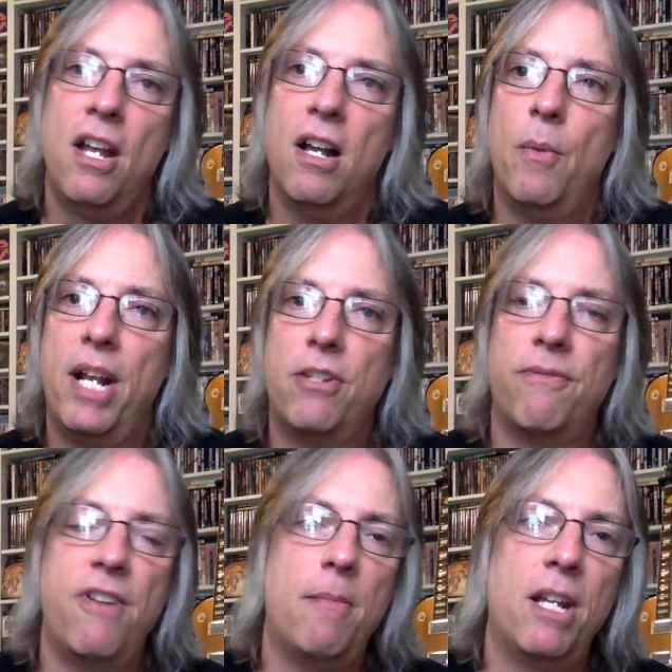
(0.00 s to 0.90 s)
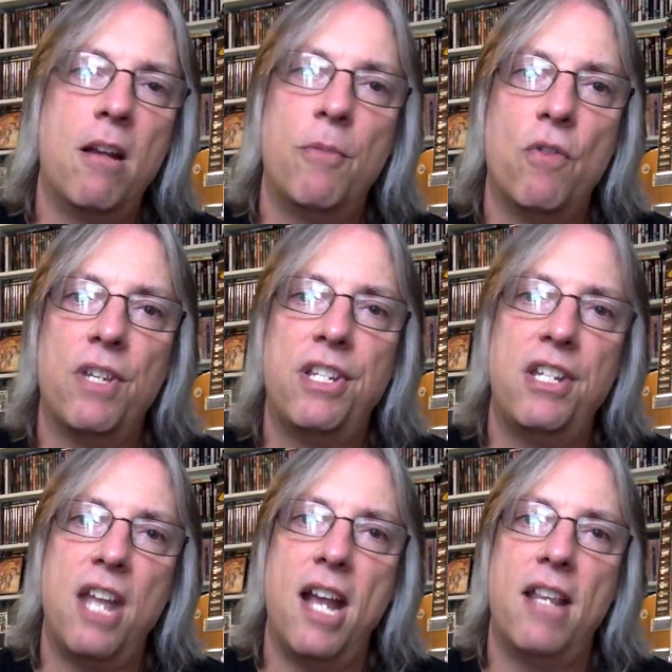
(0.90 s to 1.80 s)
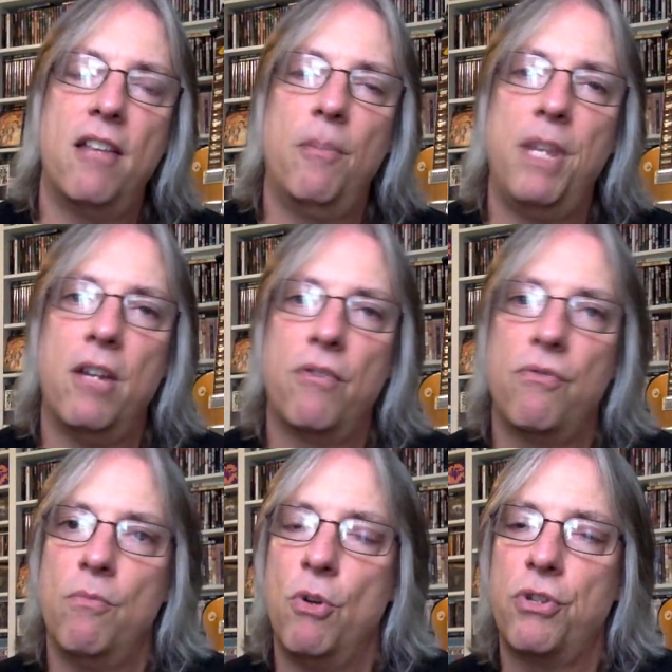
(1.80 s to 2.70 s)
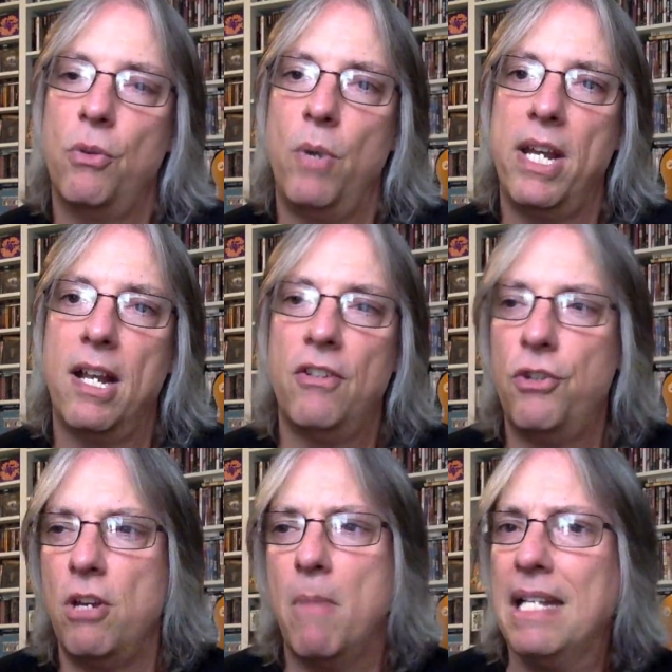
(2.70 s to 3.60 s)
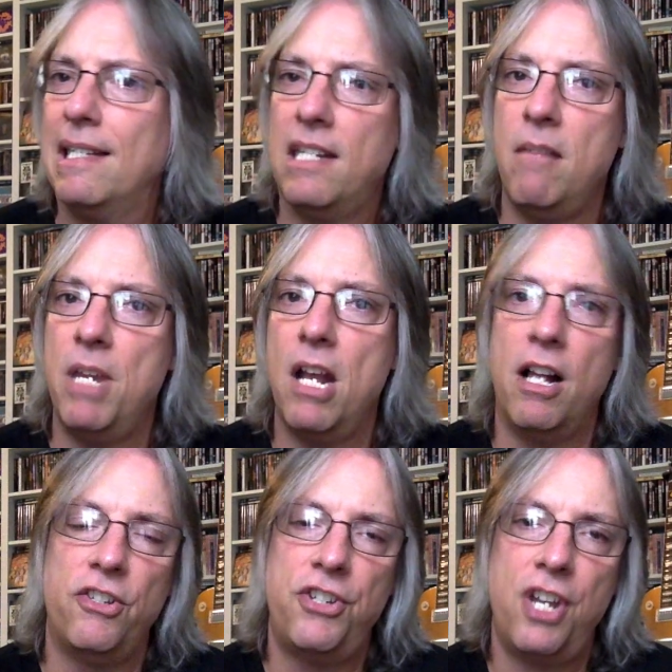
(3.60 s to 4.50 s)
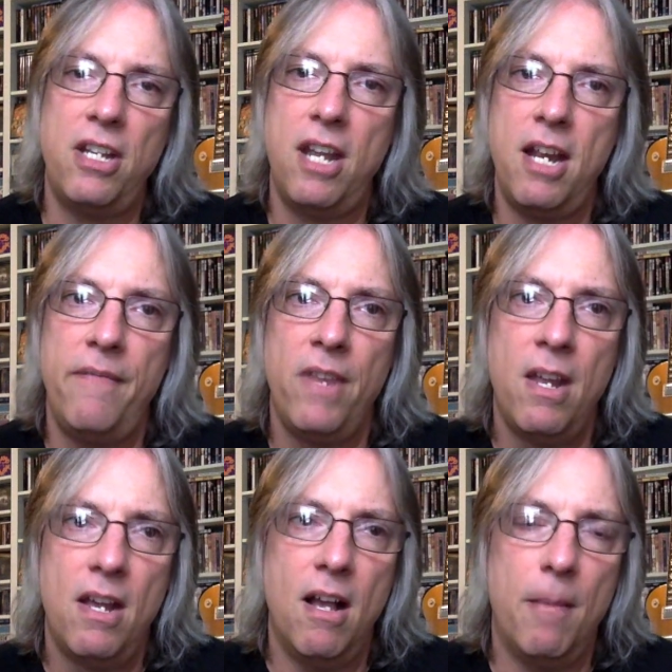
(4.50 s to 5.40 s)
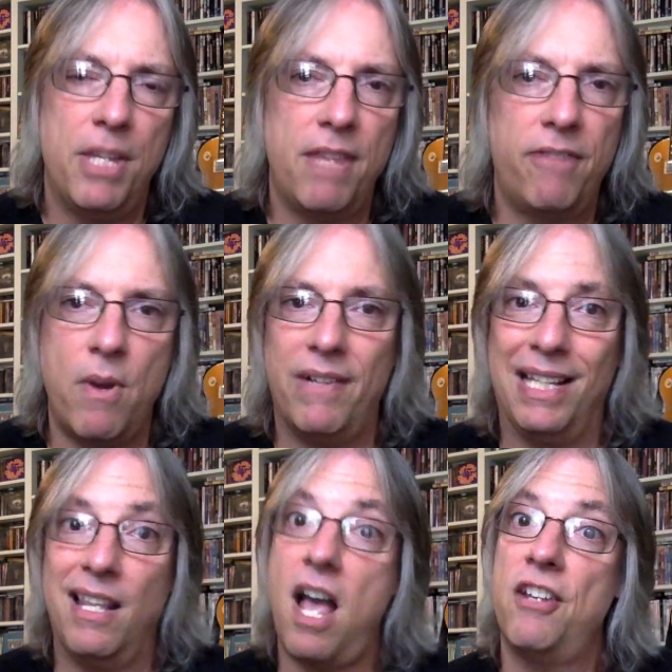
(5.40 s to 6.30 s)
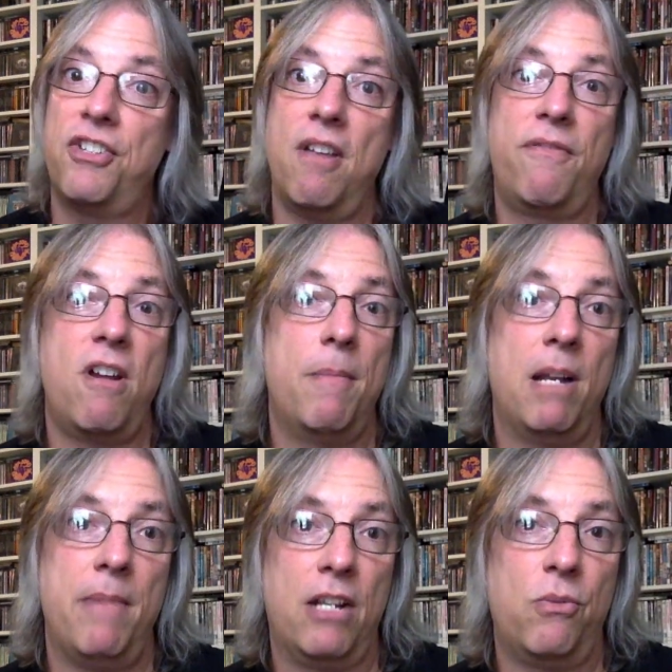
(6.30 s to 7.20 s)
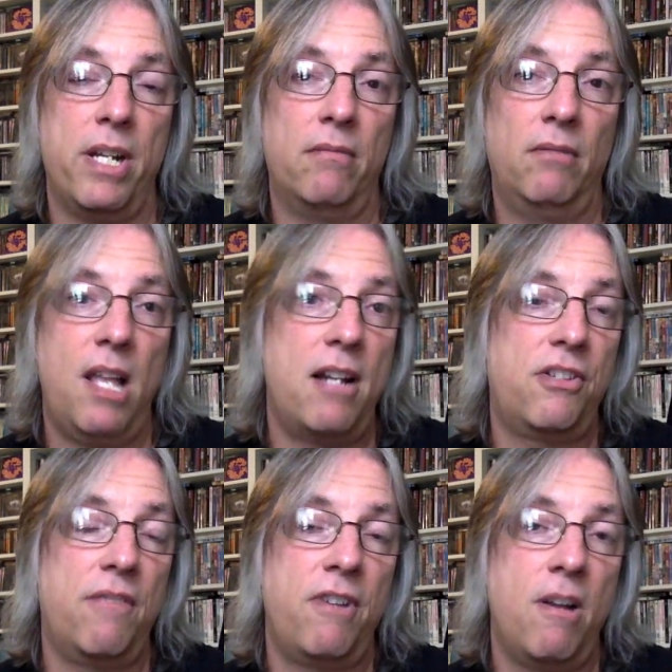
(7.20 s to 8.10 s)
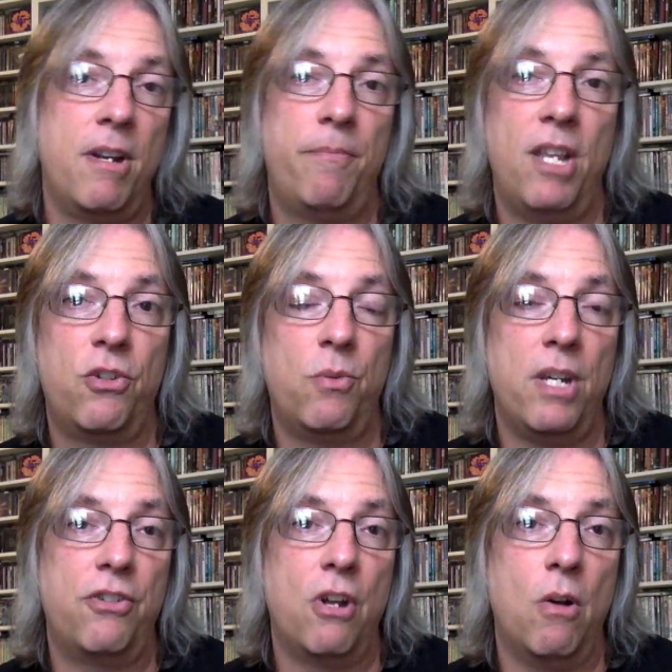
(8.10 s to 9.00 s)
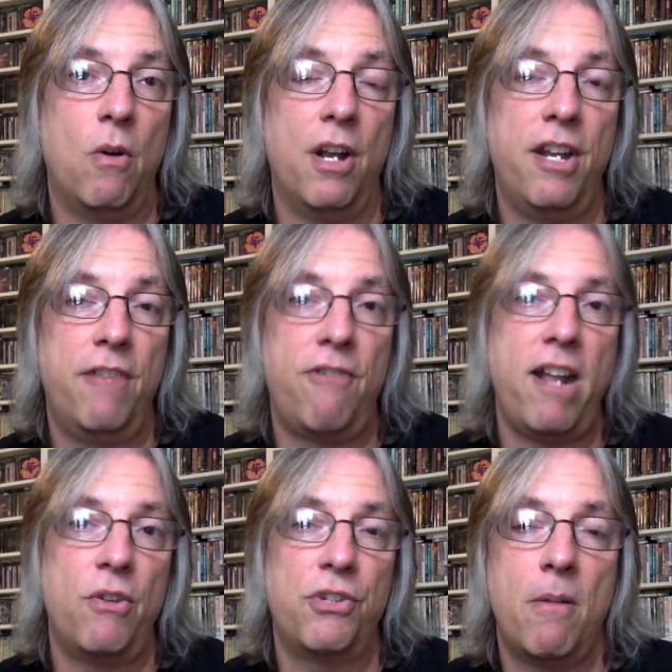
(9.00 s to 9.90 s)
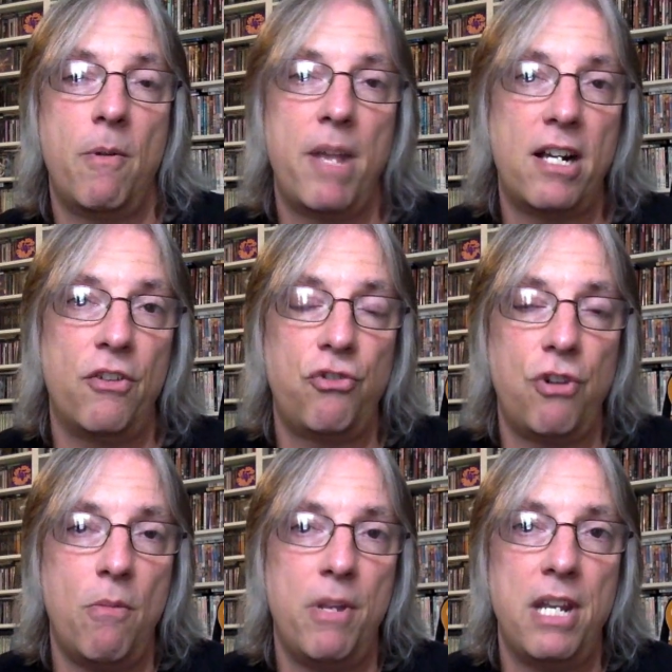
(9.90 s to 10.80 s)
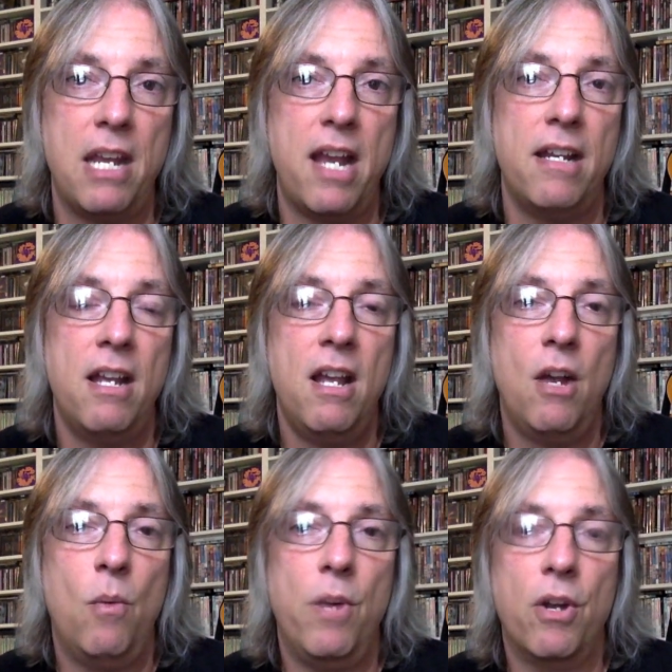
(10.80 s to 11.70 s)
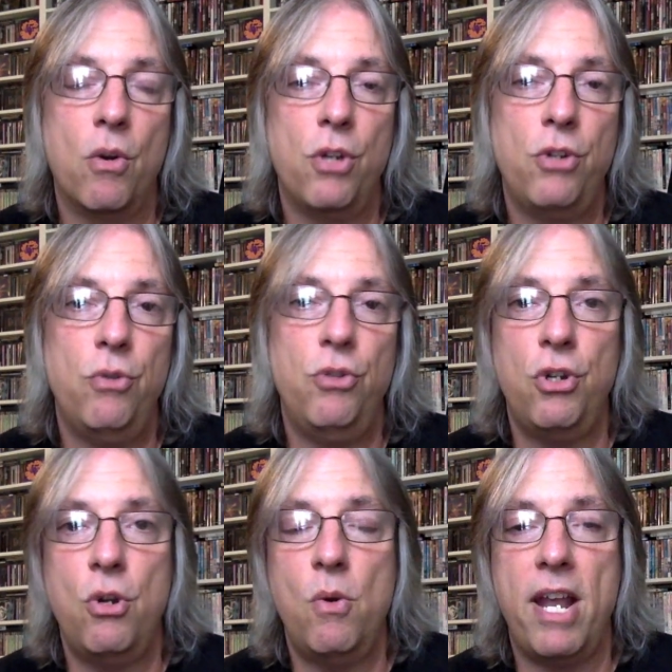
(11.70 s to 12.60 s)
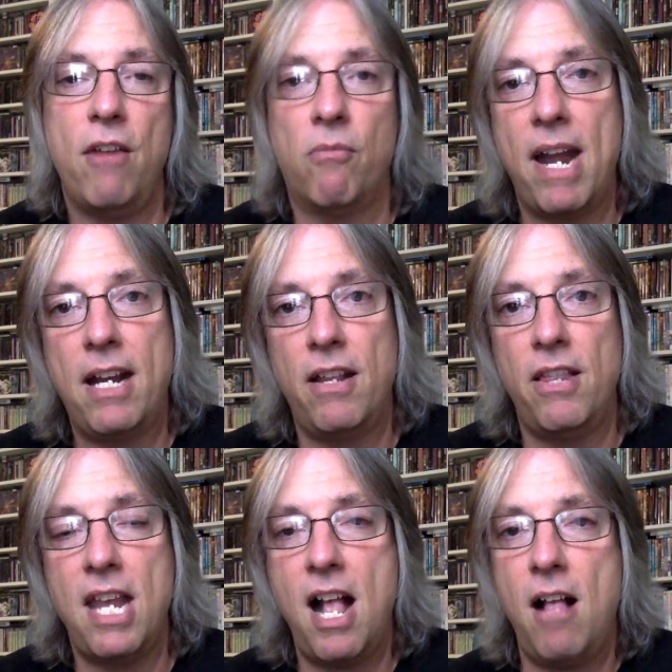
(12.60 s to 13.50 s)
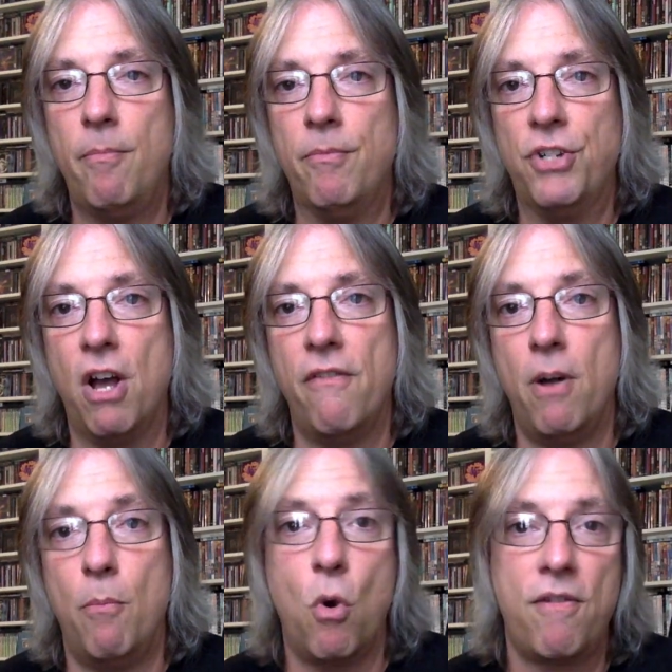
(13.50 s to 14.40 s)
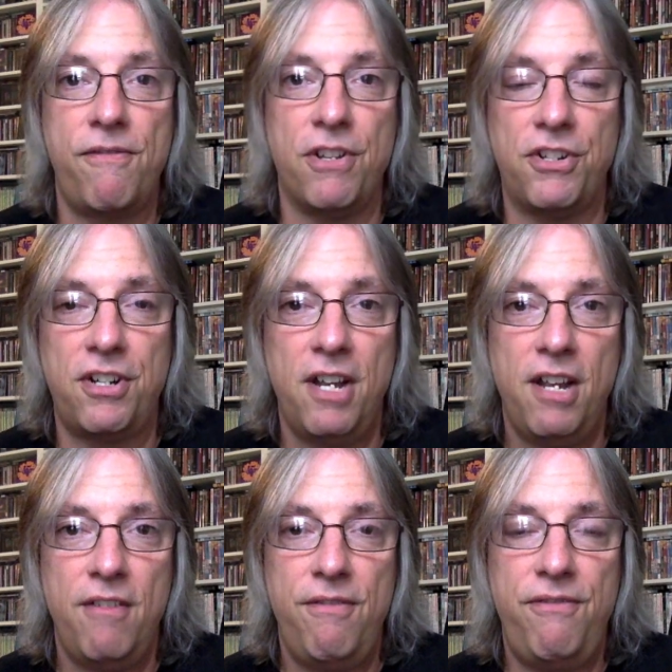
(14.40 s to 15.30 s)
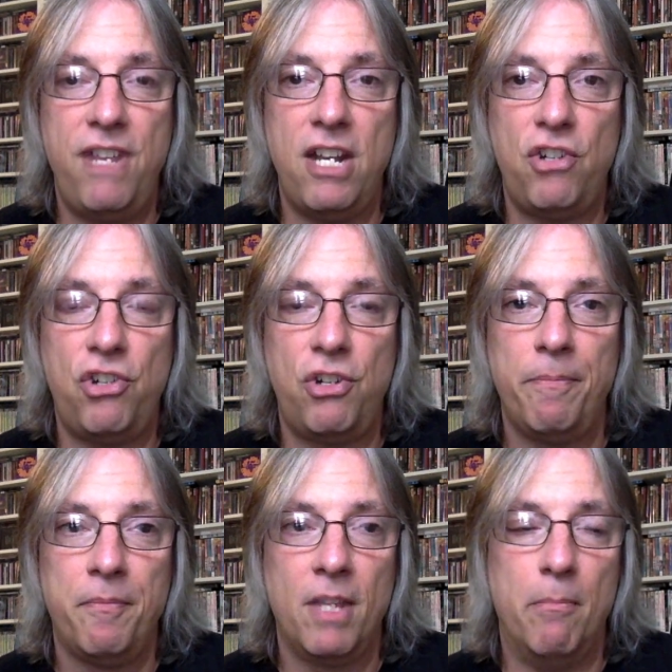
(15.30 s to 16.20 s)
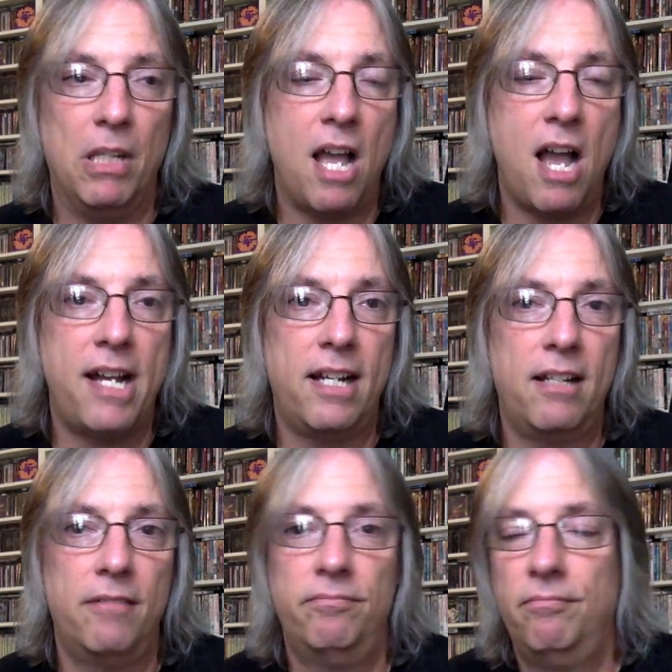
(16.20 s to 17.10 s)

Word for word: Uh, we got some family coming over today that'll be here through most of the weekend, so you might see me on Sunday. Uh, but definitely, we have a lot of stuff coming up next week. A lot of stuff coming up next week. So uh, Nick Franco's coming back on the show Monday night. We are going to do a ranking the albums of Amorphis, Finnish, melodic